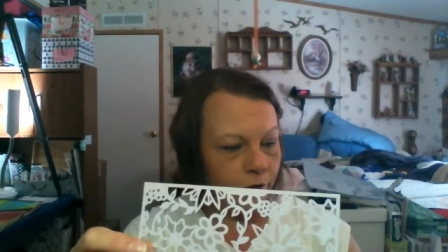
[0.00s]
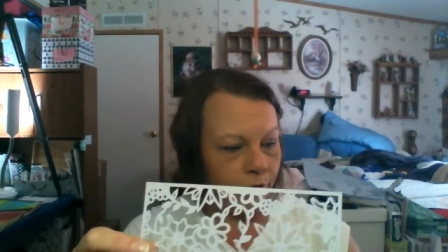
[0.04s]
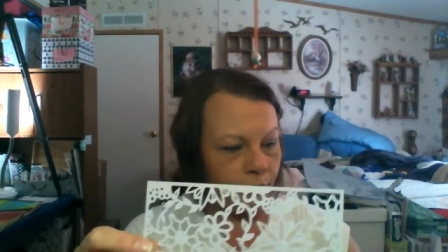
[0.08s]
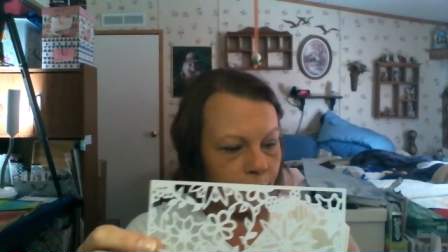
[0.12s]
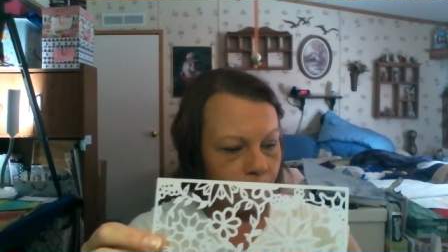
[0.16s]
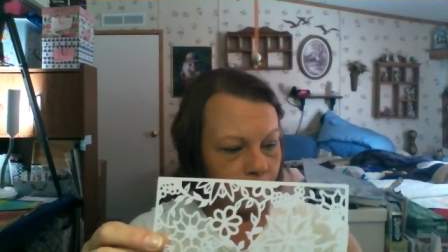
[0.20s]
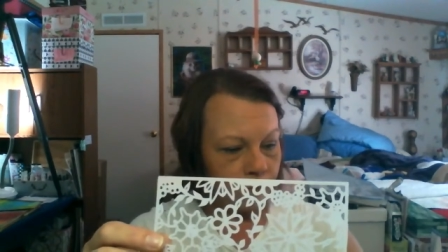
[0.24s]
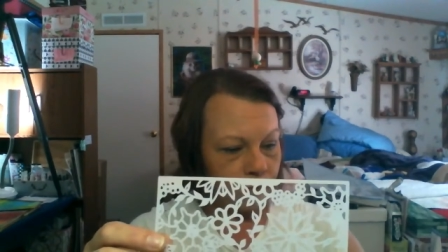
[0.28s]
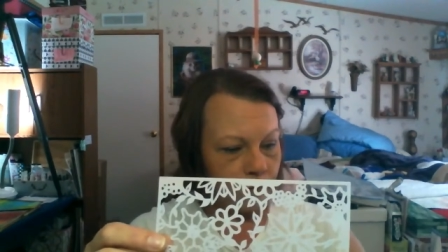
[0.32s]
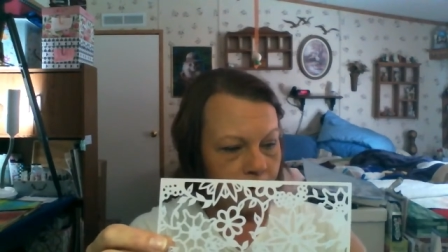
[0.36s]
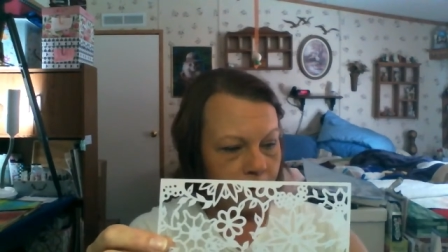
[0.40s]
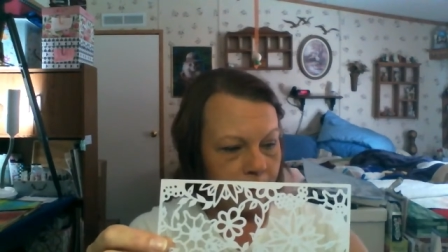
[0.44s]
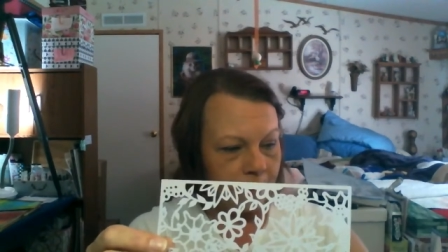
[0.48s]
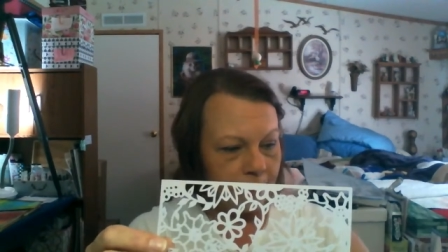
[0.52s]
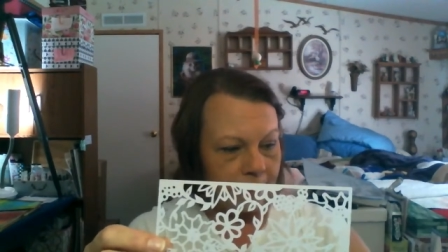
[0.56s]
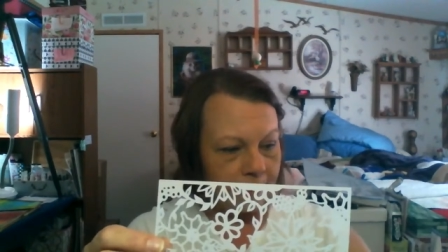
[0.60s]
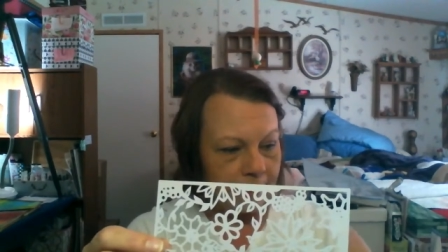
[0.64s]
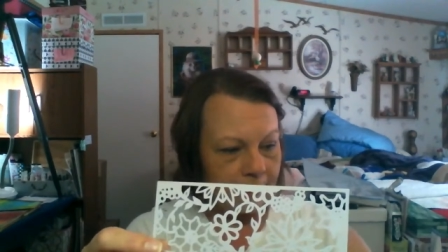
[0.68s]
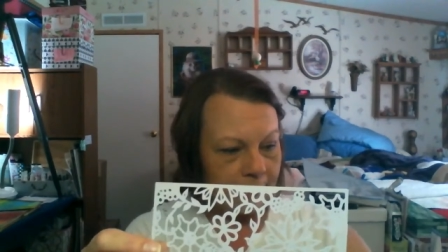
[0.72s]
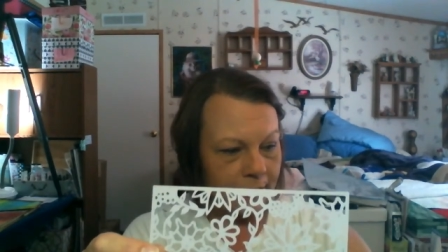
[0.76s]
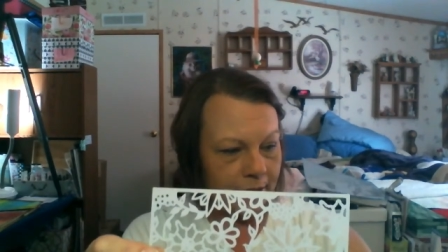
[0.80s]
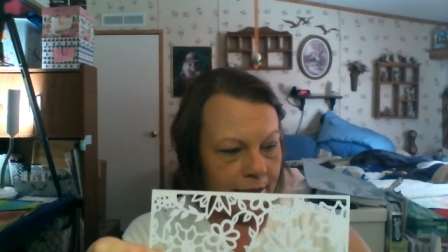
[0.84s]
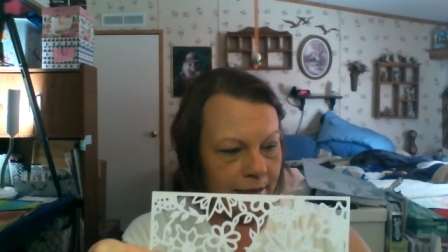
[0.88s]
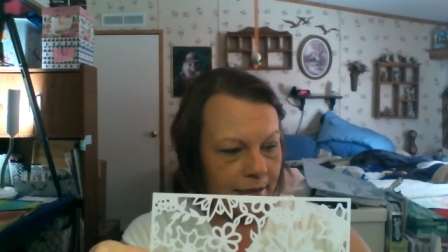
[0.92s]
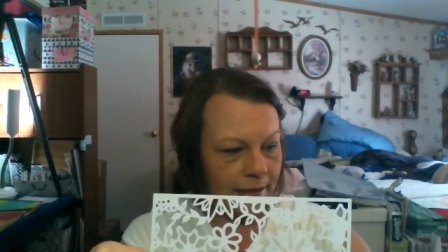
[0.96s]
You can really
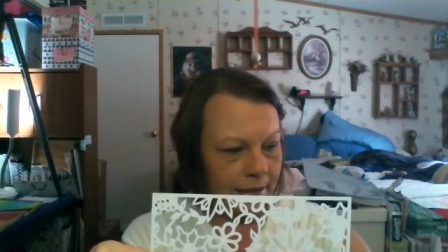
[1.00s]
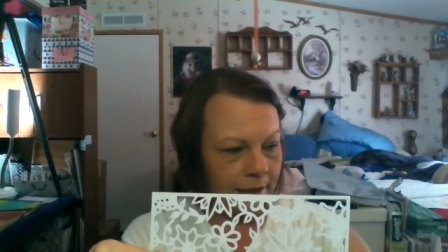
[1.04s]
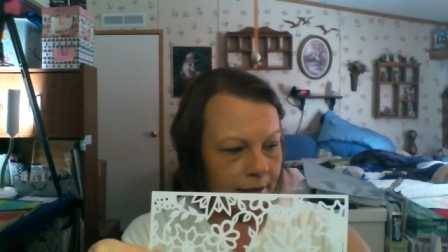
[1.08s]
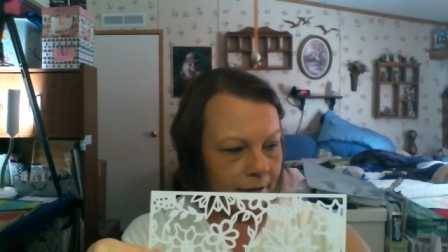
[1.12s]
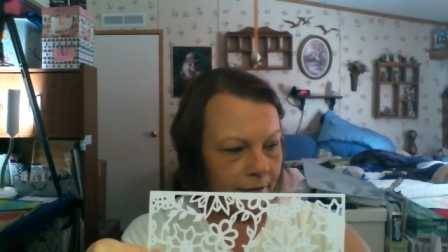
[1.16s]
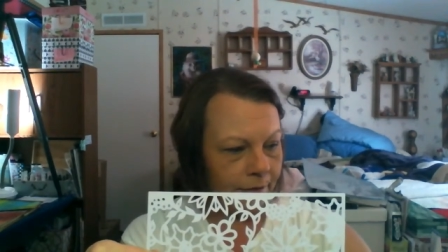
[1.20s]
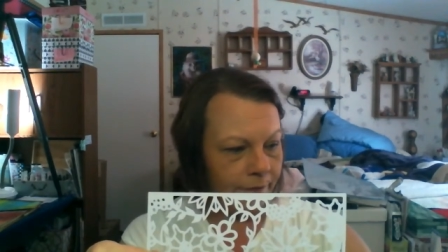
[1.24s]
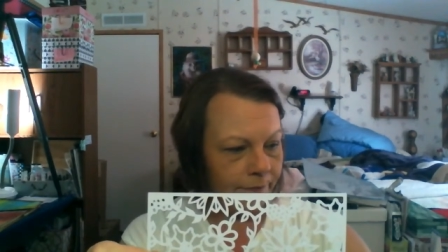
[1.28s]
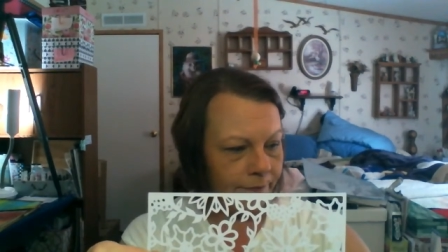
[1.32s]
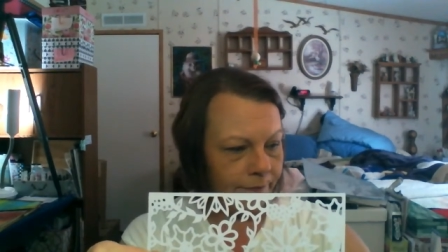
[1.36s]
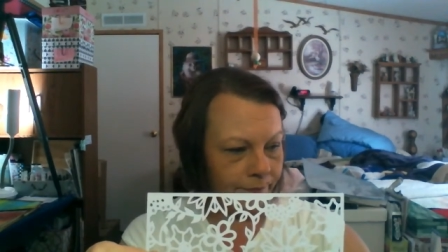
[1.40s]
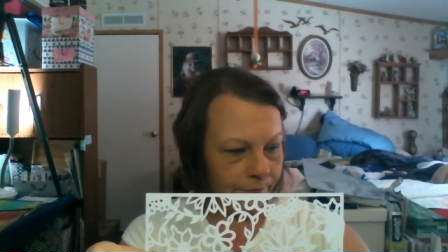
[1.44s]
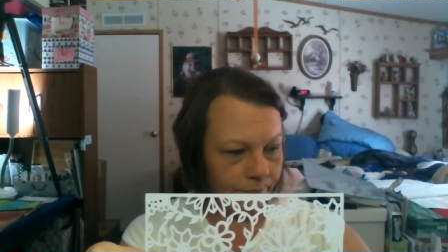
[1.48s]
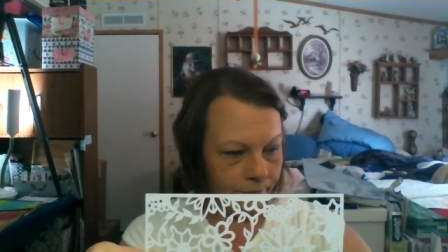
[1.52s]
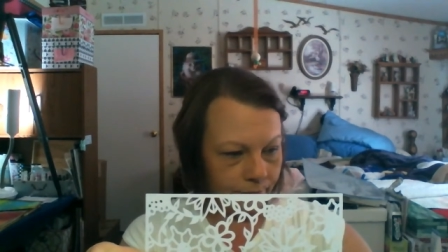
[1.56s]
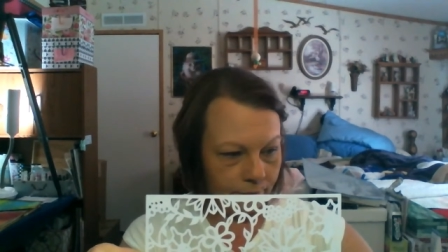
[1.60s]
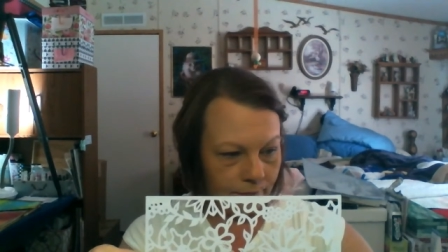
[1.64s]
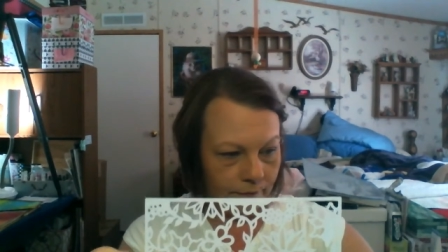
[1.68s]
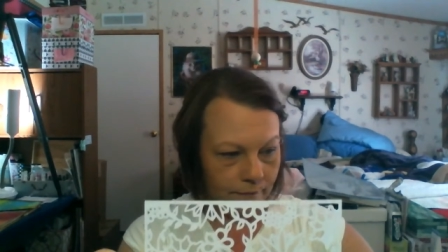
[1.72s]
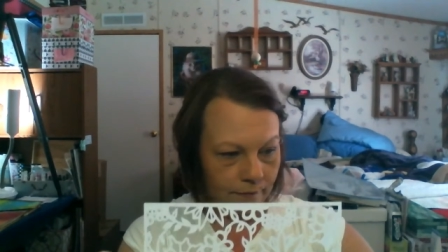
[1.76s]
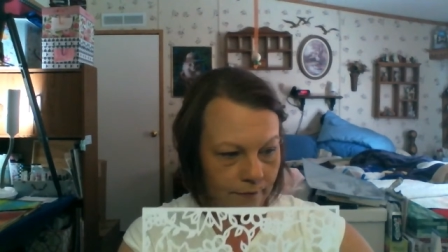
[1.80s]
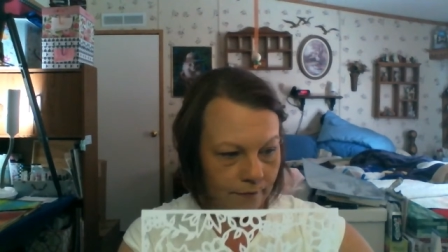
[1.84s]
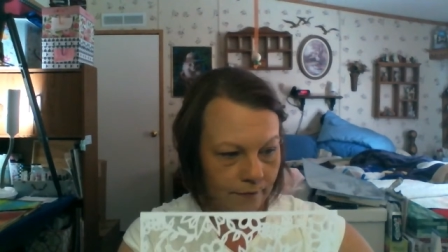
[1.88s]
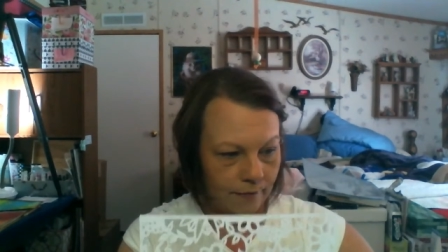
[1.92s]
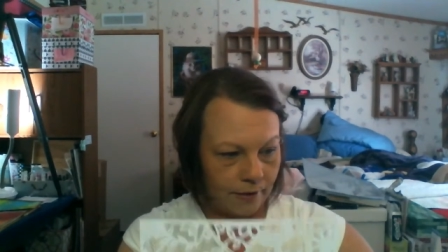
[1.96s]
see,
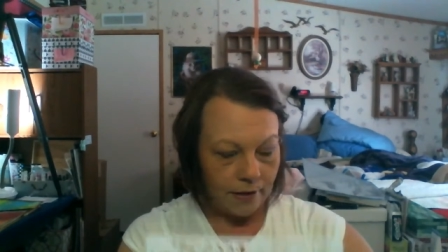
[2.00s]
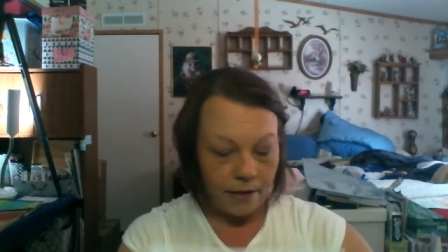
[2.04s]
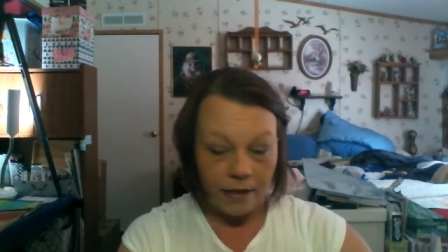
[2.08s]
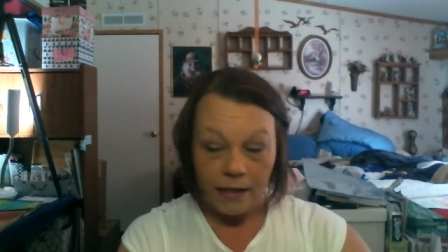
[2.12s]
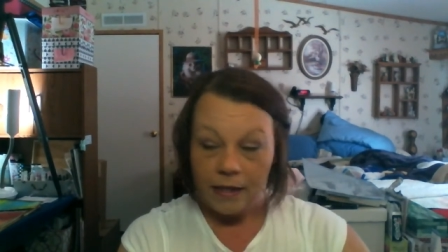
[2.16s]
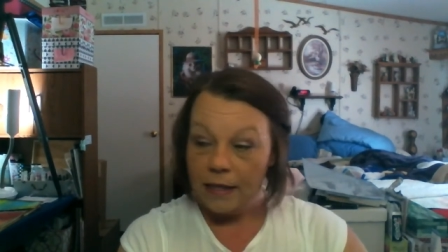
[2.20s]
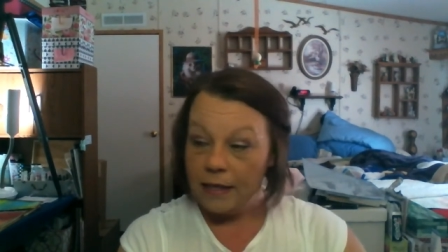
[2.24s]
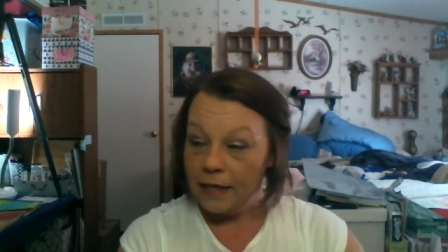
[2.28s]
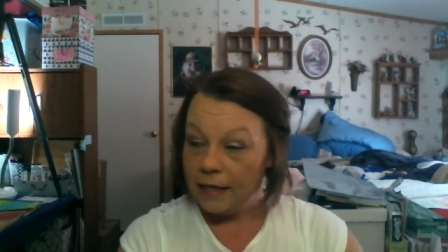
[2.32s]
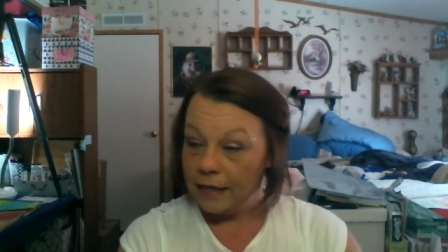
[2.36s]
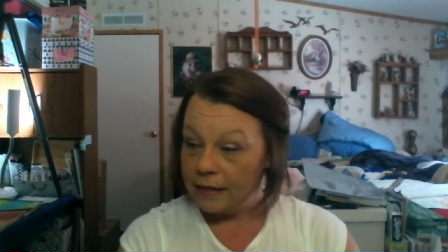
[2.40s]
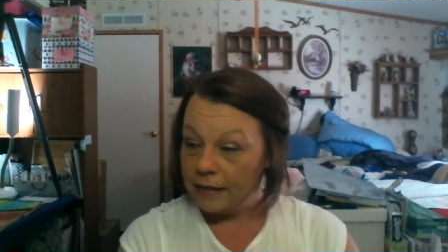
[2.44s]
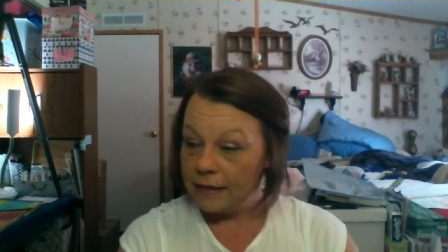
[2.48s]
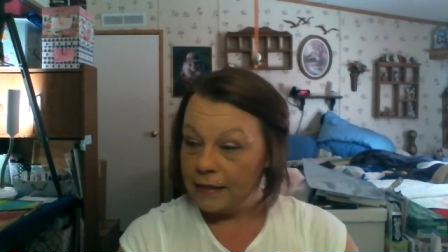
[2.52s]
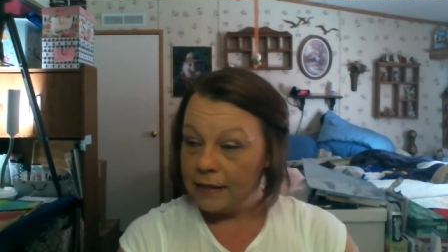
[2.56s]
and